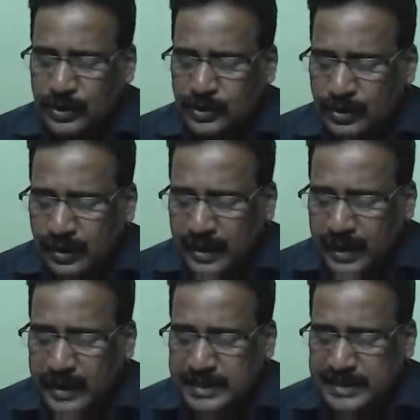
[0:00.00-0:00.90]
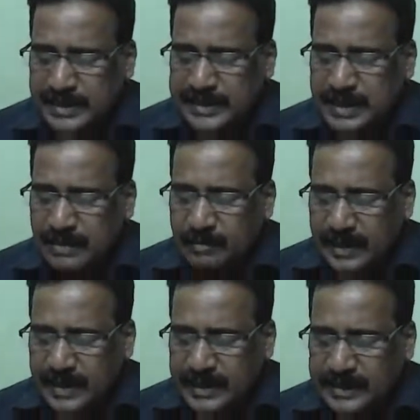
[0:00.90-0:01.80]
So X is a
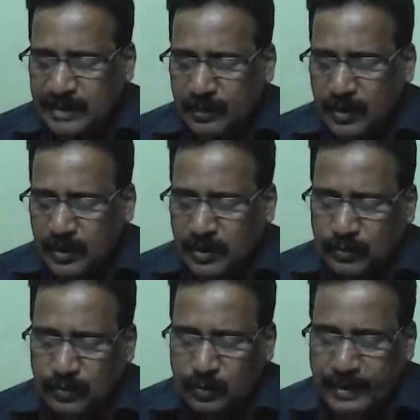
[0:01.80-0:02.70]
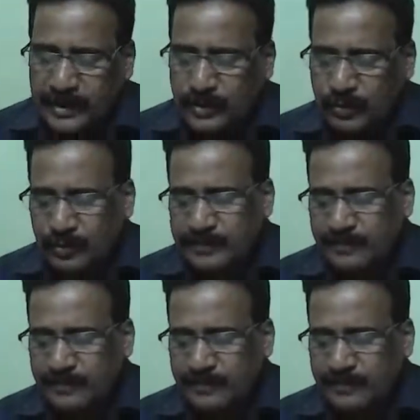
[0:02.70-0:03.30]
matrix of order 2 by 2.